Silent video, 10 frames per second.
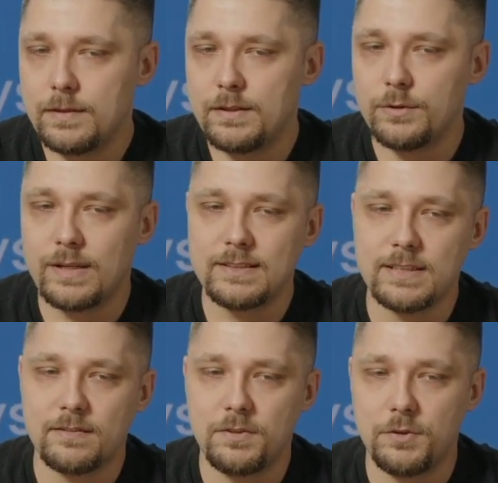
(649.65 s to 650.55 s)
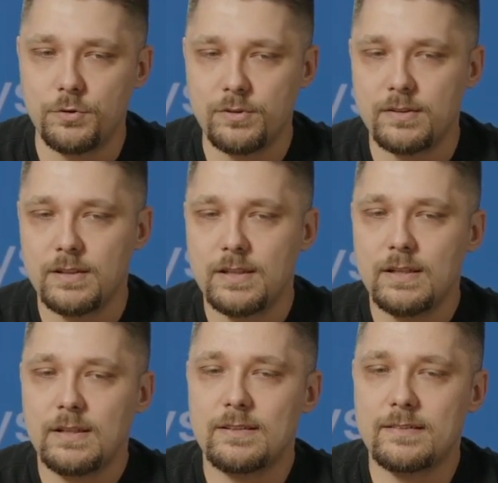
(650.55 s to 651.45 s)
you can just use
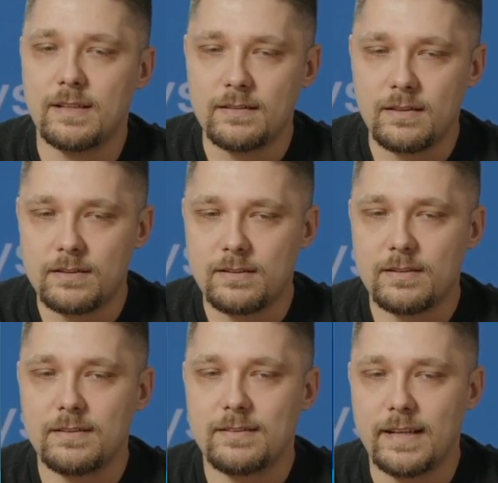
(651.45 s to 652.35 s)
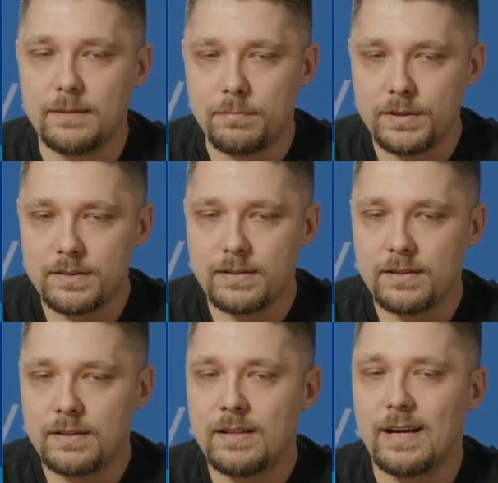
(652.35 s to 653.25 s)
standard SailPoint
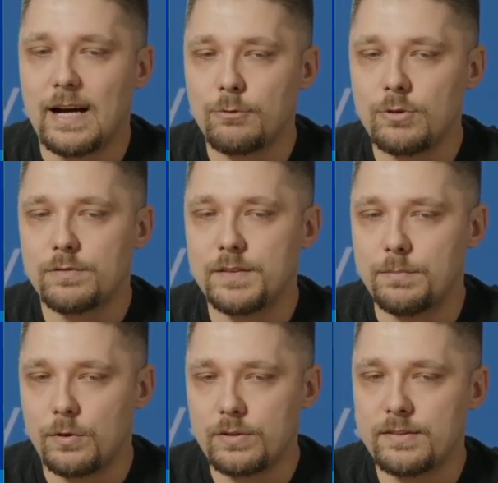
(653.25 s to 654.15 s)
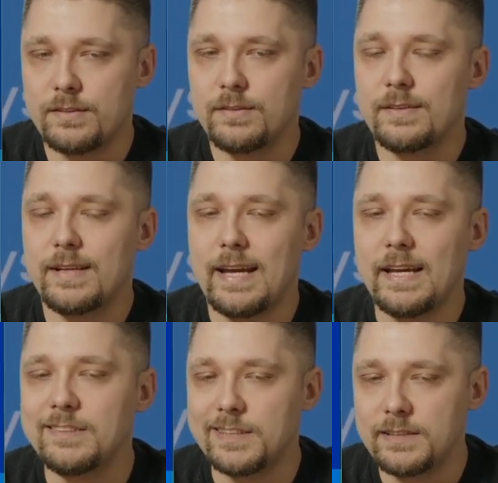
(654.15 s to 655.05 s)
out of the box
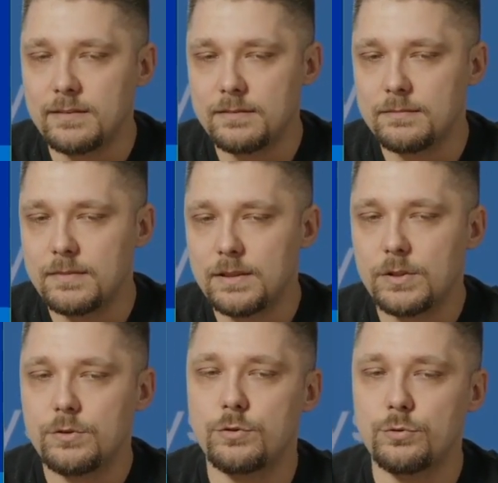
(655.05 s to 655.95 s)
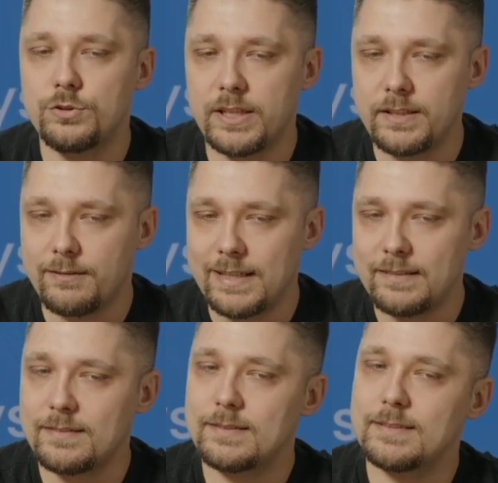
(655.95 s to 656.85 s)
engine to
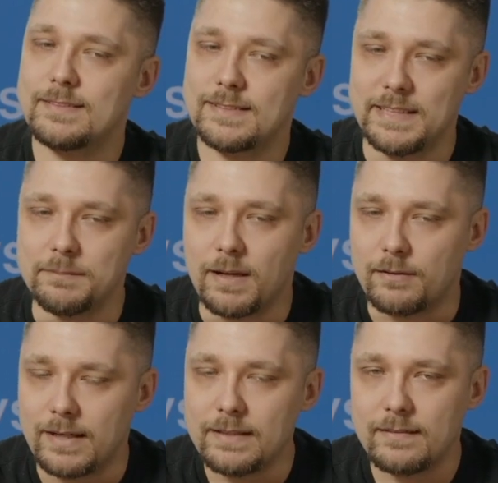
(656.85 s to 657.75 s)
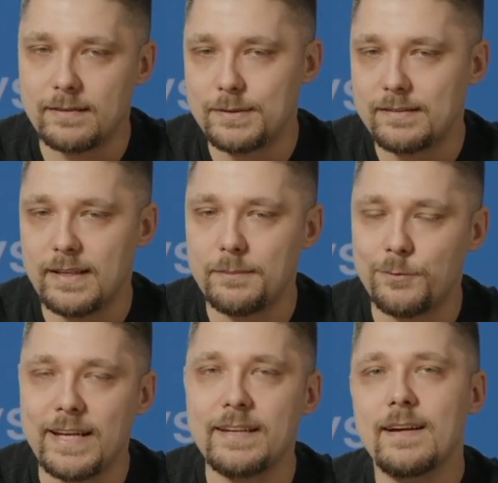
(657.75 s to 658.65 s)
generate the schema, right? So the same
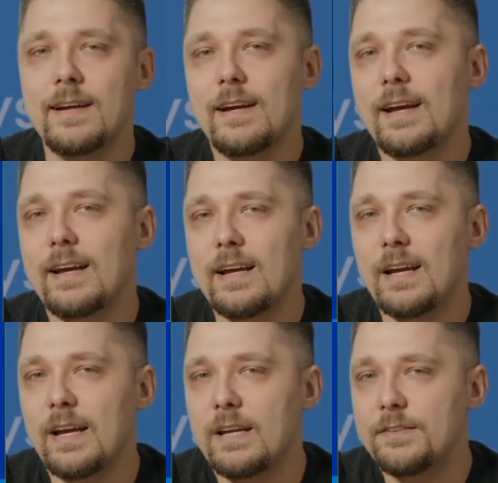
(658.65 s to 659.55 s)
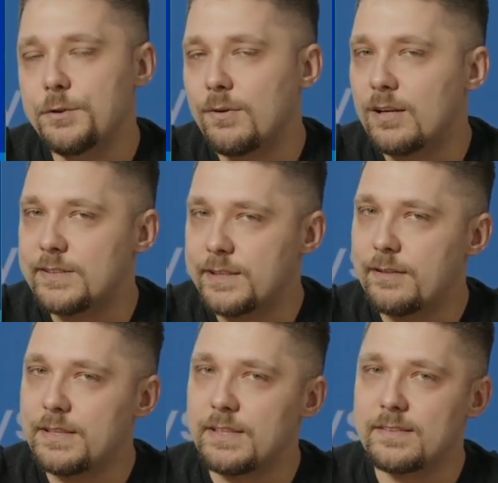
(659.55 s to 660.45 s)
way as you are
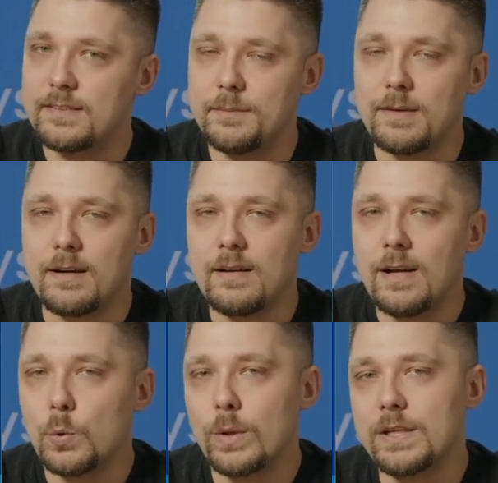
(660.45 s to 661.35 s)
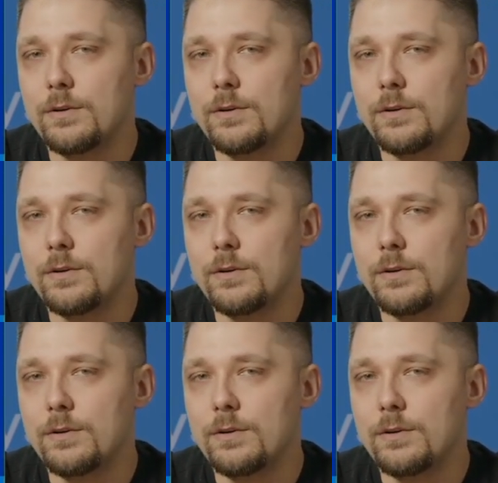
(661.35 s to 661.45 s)
generating schema when you